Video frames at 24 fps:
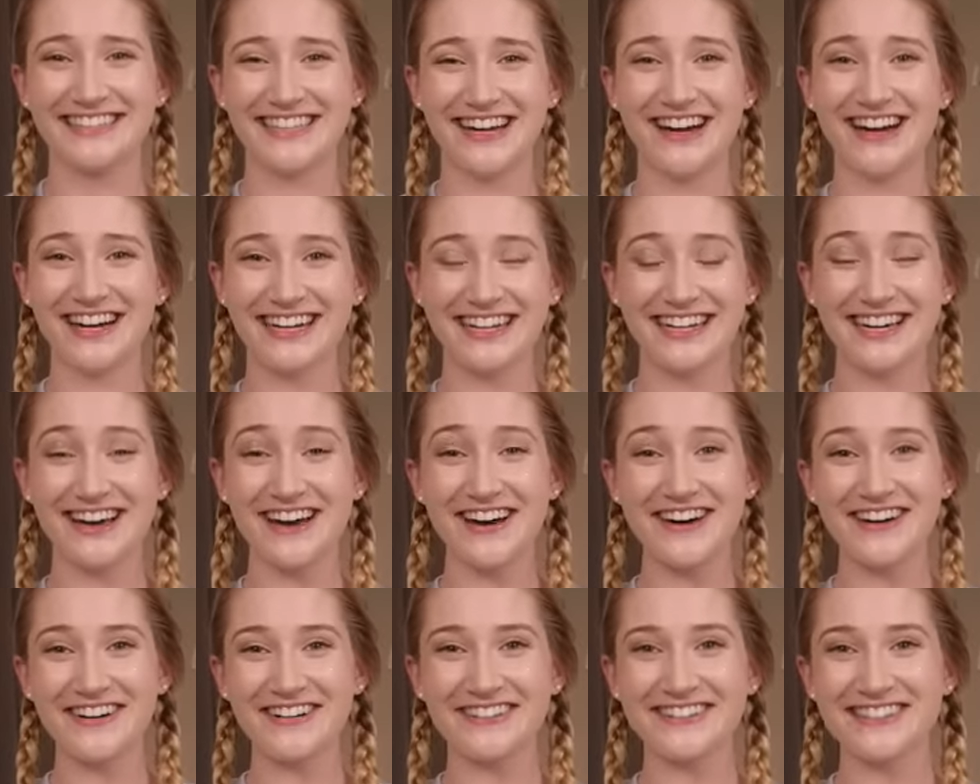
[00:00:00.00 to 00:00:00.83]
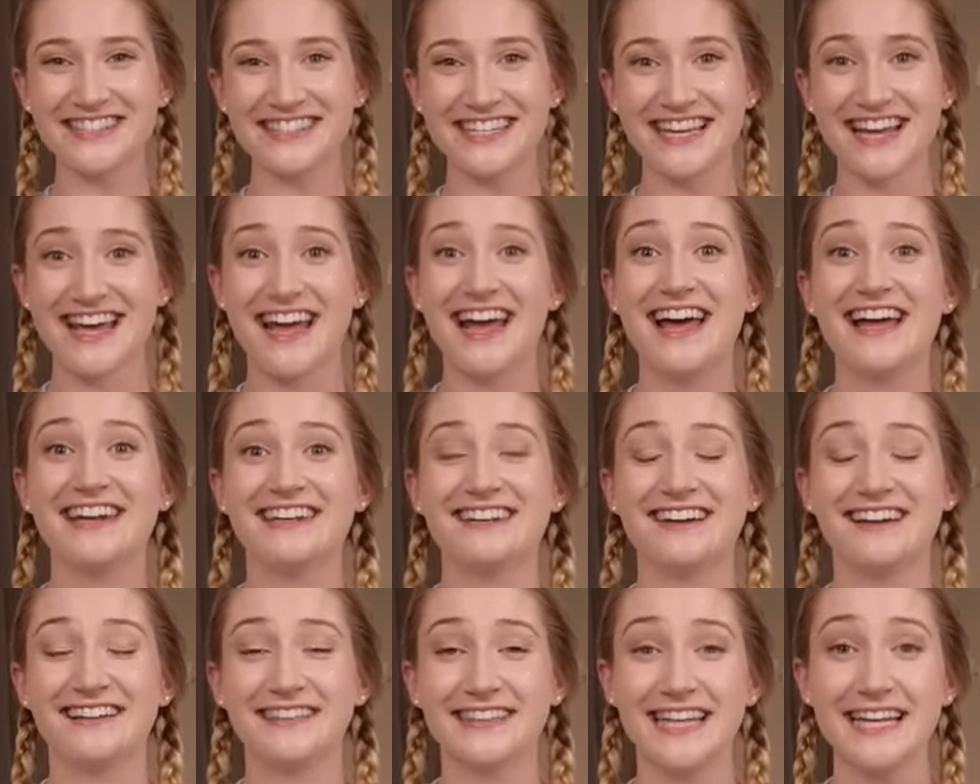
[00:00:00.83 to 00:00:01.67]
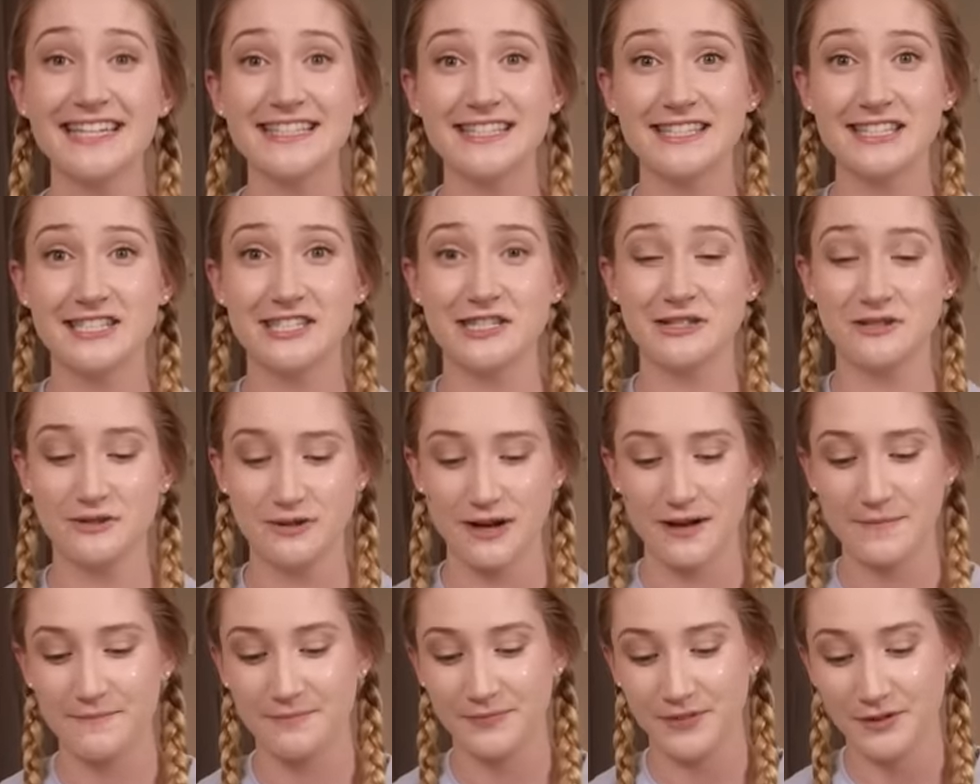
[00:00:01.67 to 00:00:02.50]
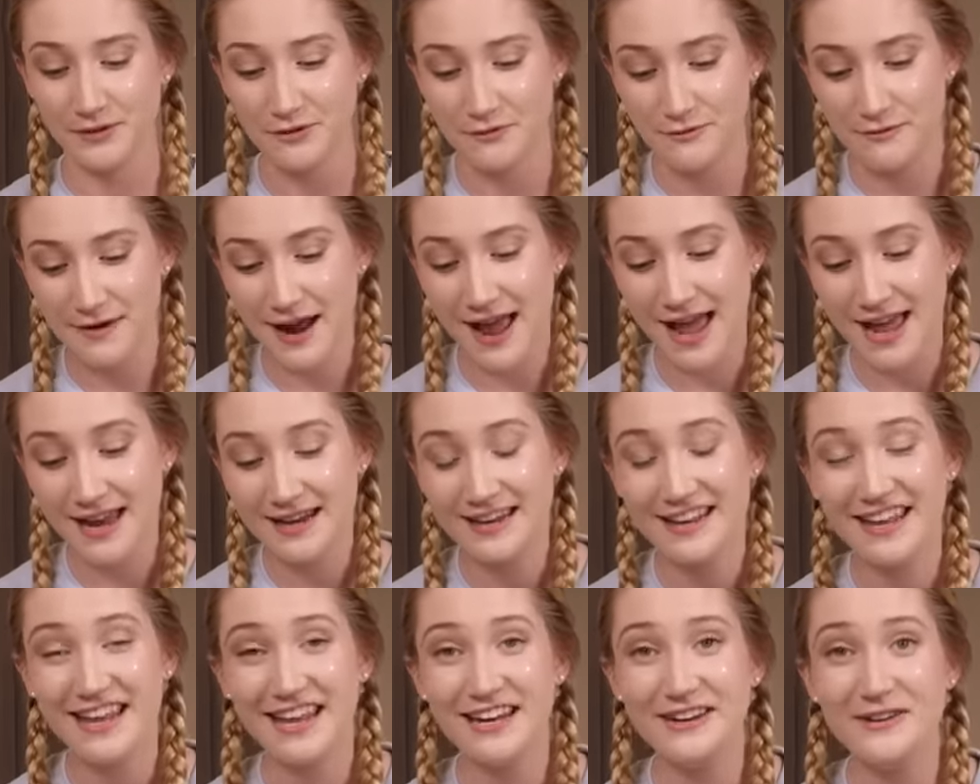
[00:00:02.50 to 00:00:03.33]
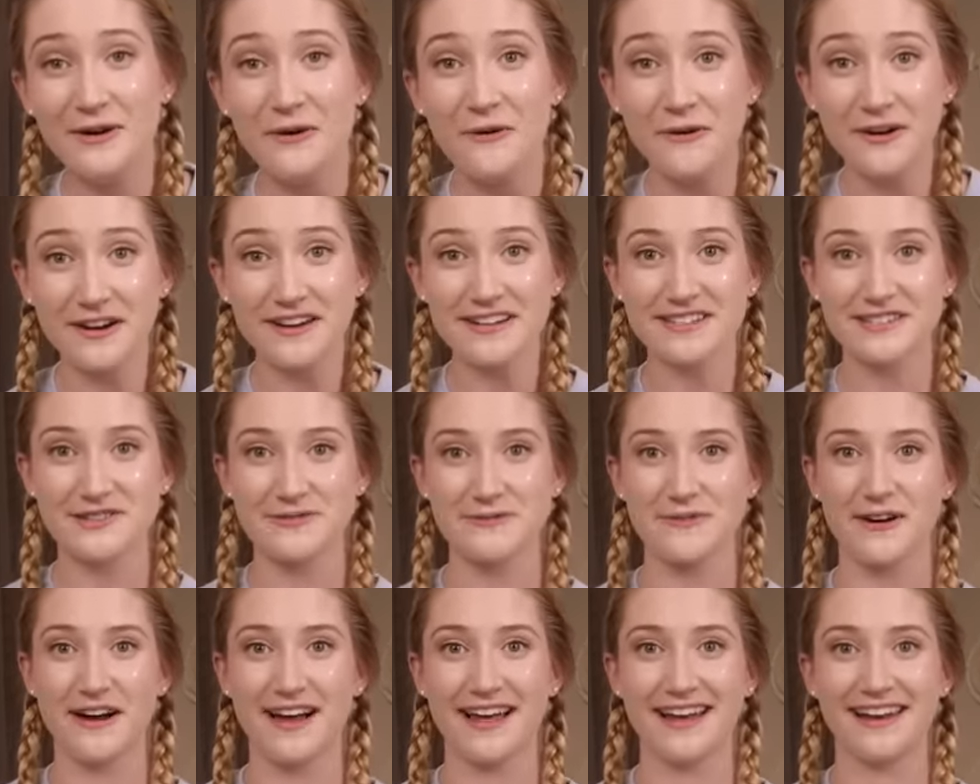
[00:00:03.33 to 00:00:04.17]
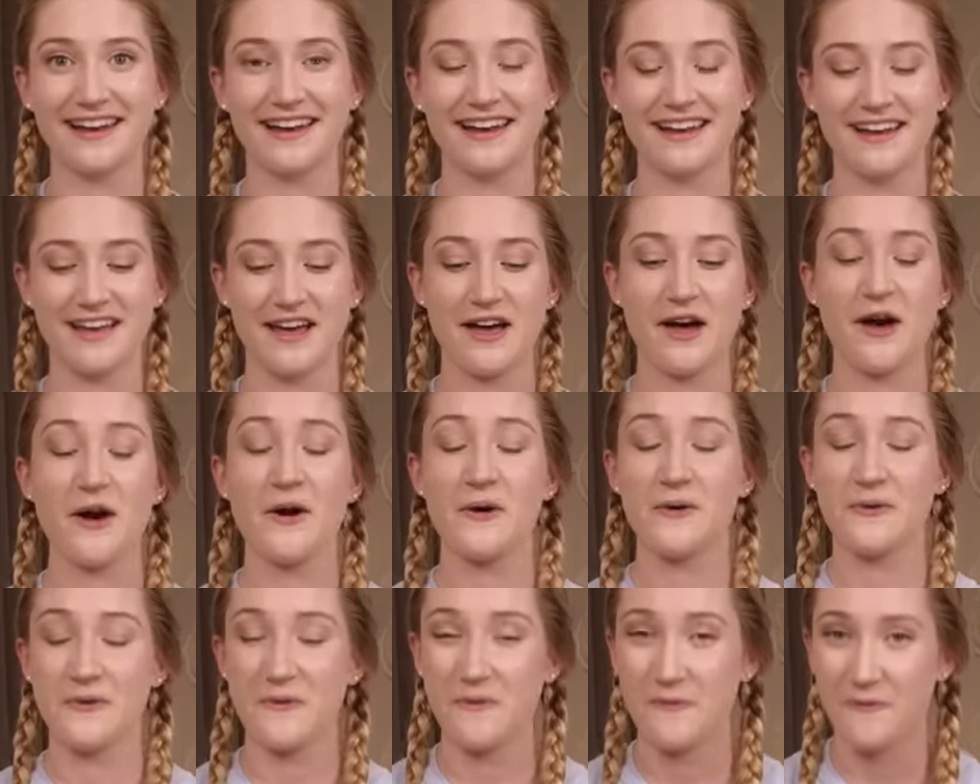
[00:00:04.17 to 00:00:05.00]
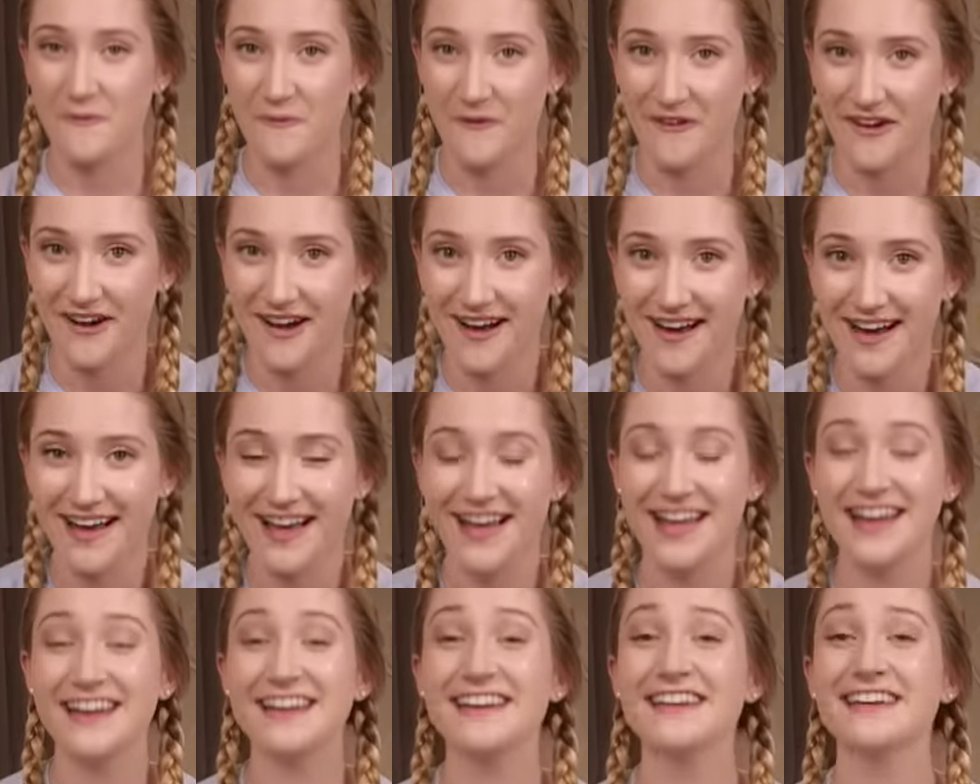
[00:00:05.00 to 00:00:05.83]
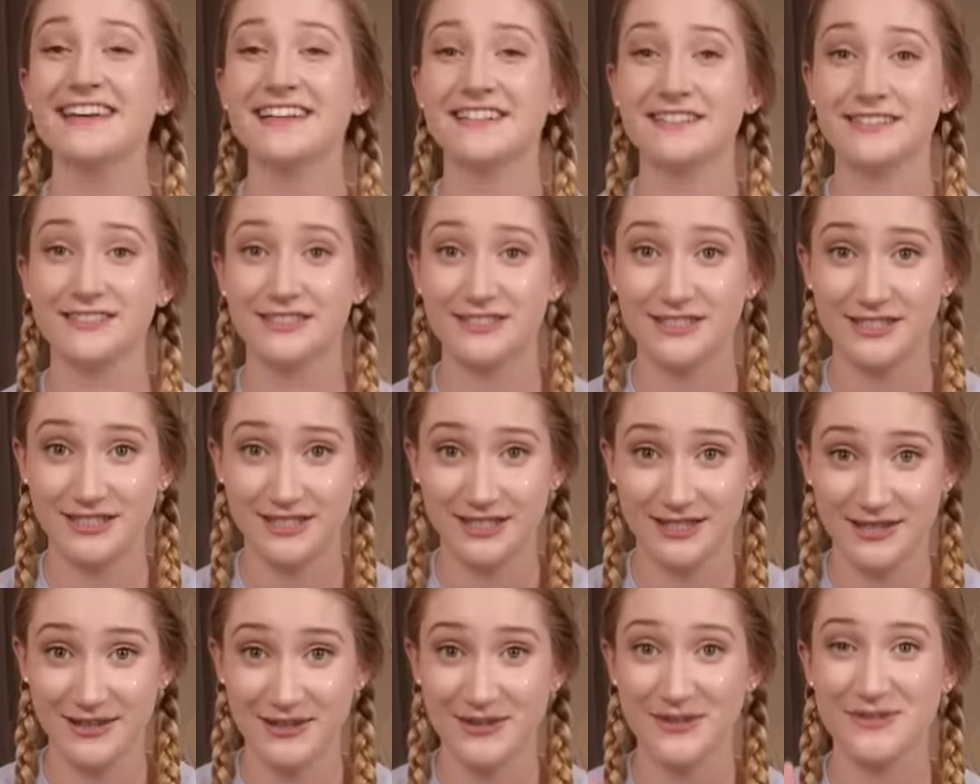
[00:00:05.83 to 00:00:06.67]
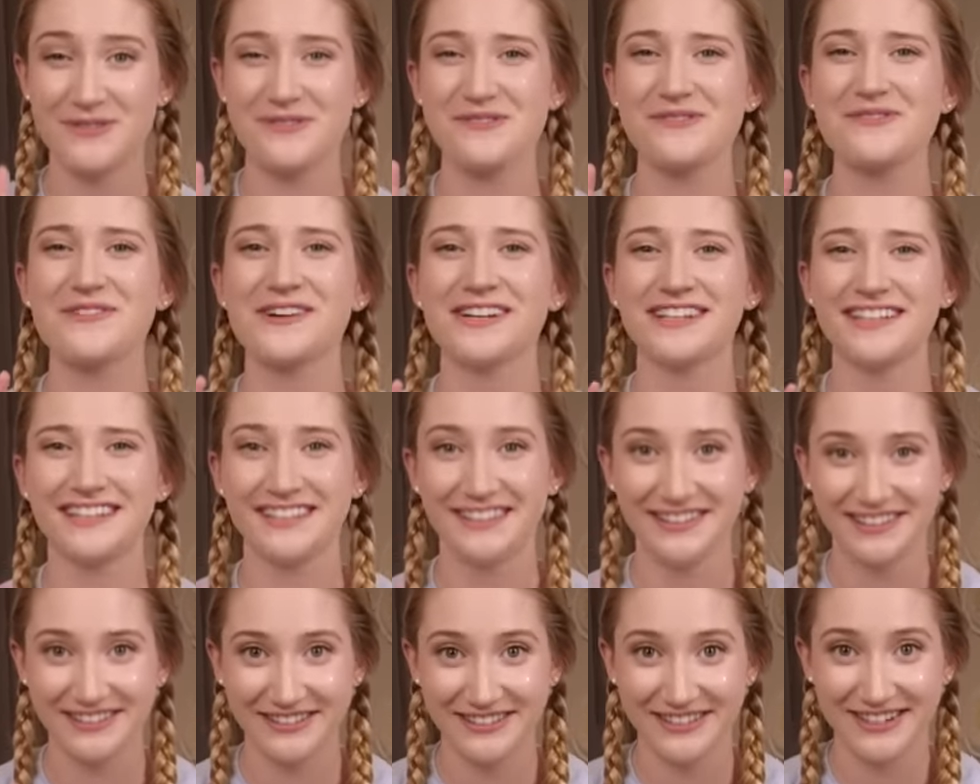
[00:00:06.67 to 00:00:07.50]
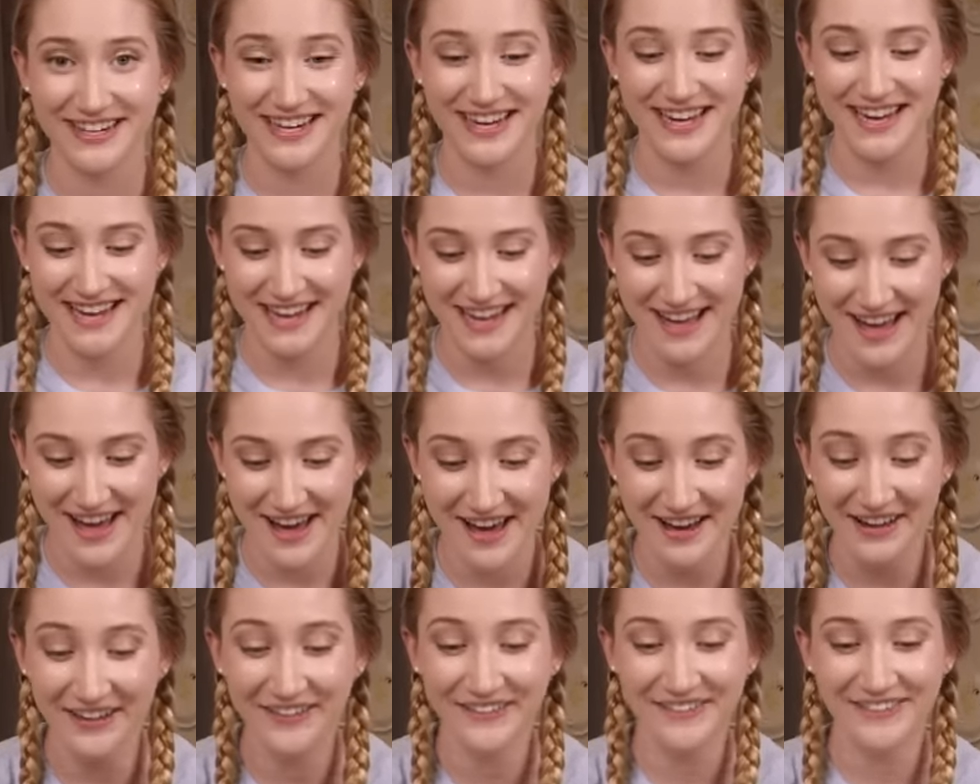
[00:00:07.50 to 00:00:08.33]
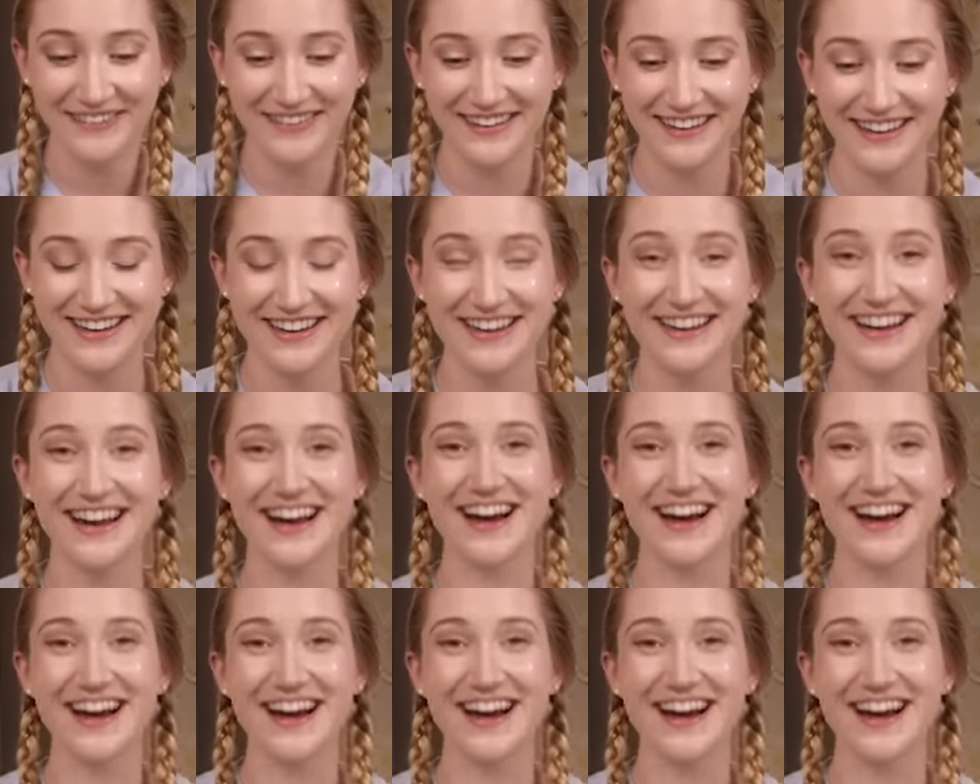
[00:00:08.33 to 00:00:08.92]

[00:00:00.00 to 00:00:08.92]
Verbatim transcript: there it goes. Now let's do the red and orange one. One, two, three. Oh